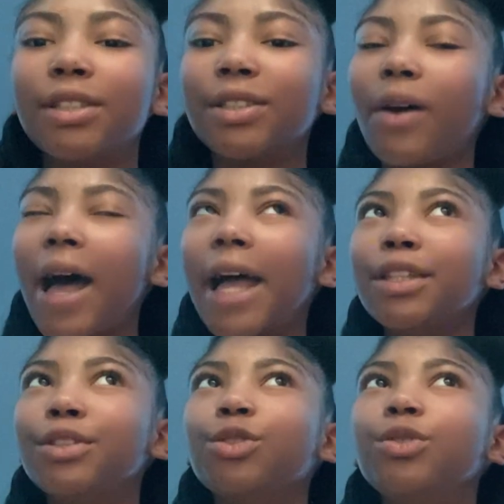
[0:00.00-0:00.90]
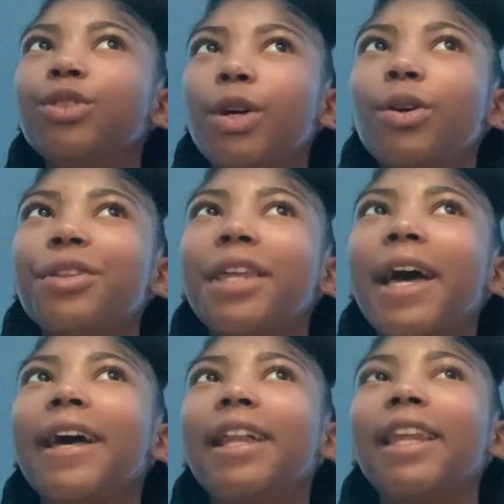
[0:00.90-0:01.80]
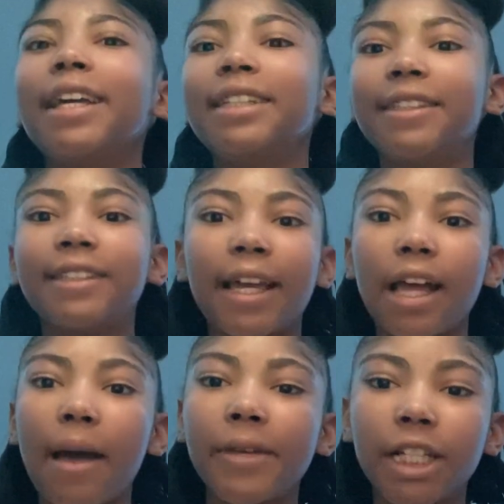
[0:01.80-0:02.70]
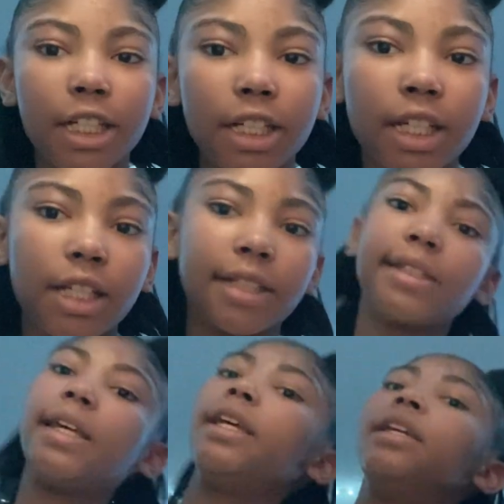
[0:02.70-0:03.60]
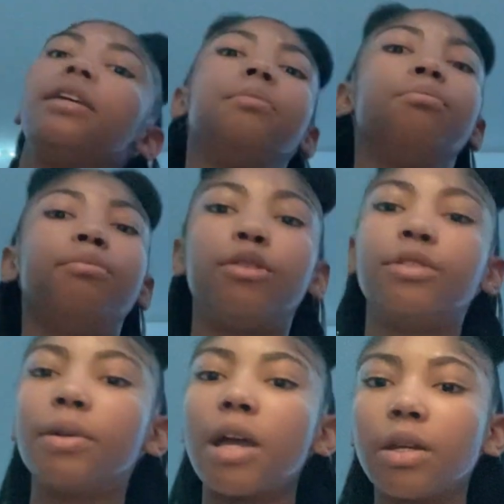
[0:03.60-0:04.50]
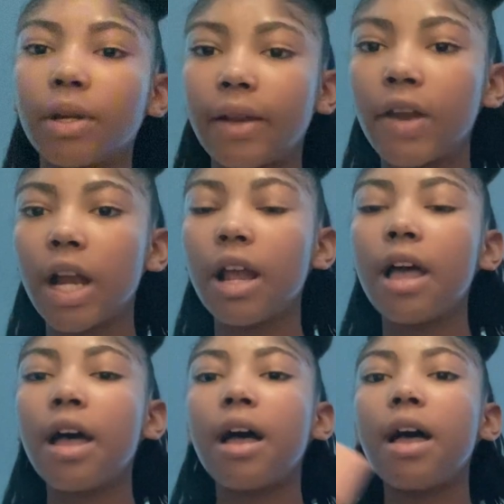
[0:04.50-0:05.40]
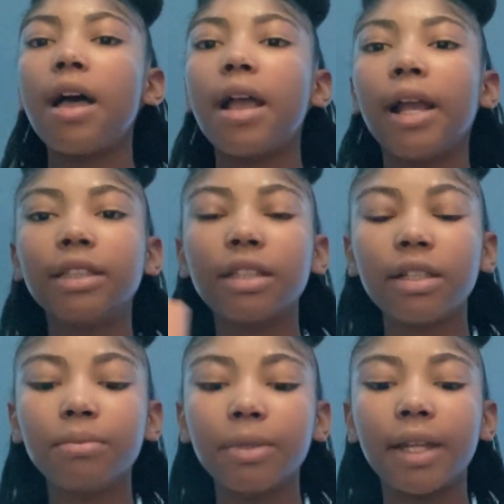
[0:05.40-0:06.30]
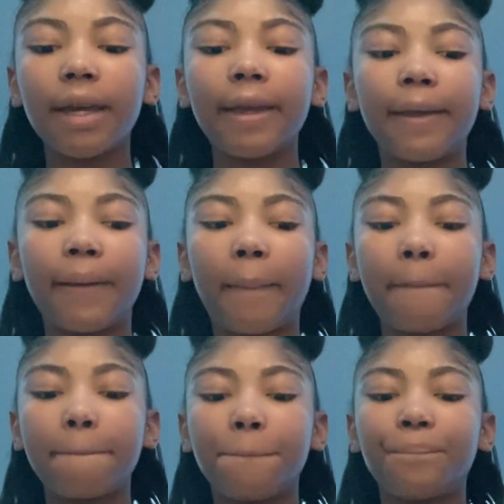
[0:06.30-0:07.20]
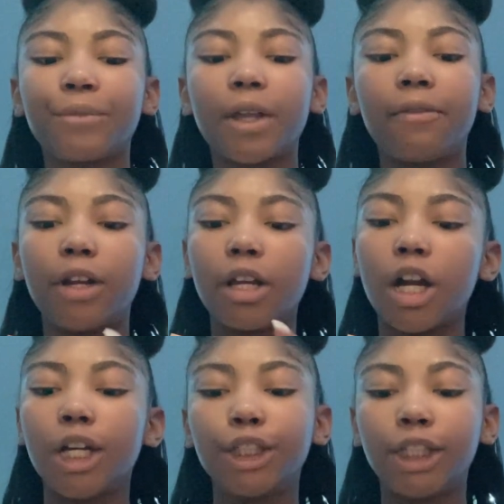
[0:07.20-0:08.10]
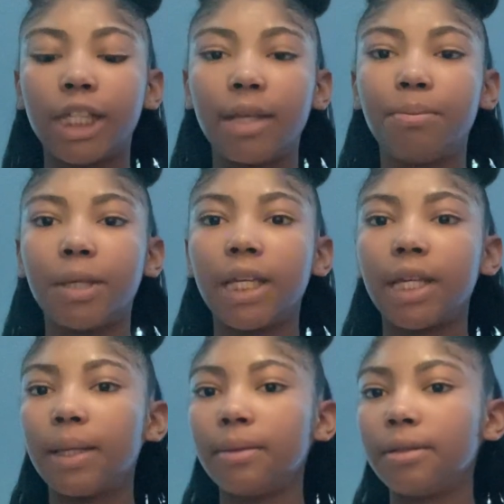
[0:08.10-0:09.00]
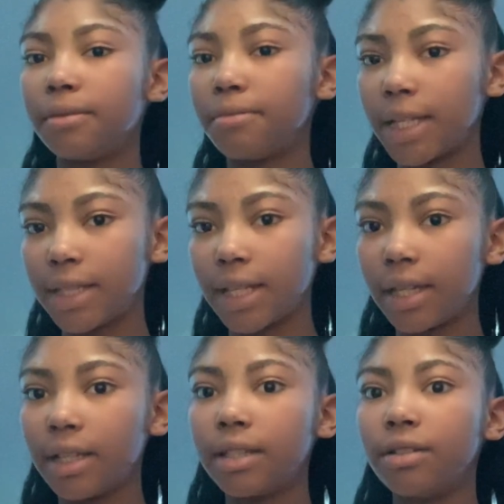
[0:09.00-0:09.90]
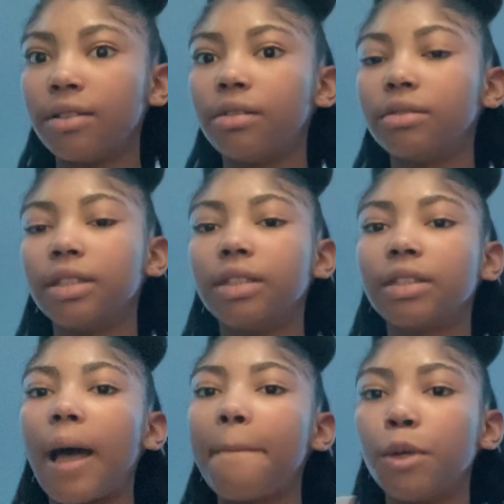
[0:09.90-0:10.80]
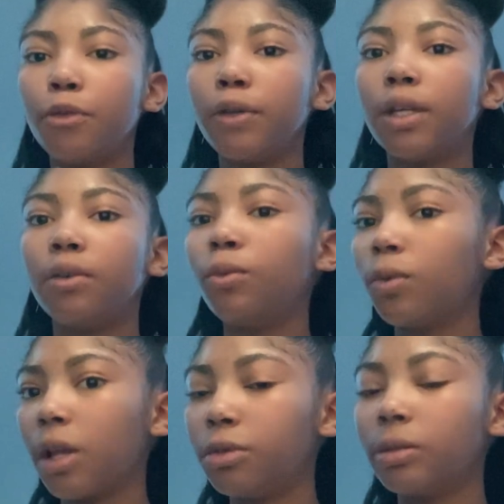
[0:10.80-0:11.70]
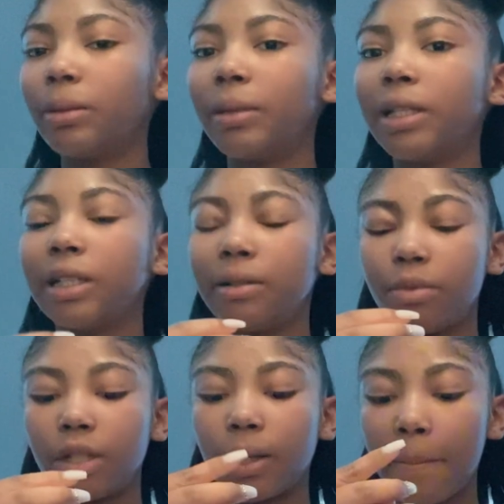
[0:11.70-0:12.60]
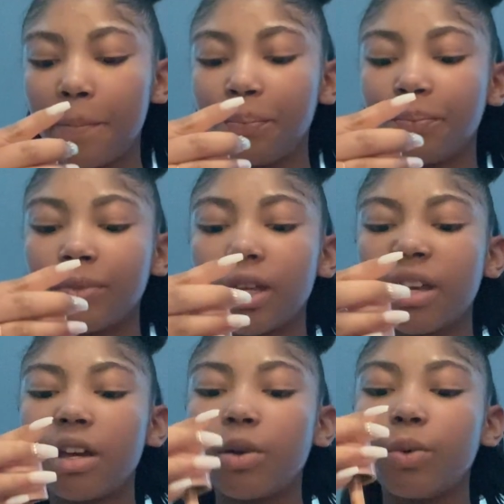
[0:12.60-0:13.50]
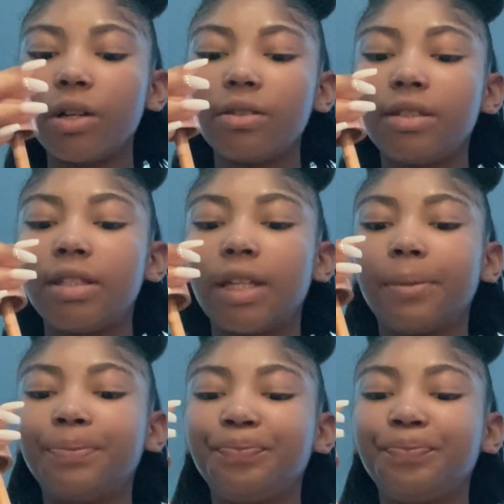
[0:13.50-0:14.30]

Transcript: So I do know that like since I got my hair done, it's like moves around or whatever. It's gonna be like very hard to keep it maintained, you know, to stop moving while I'm doing my makeup, but we're gonna see.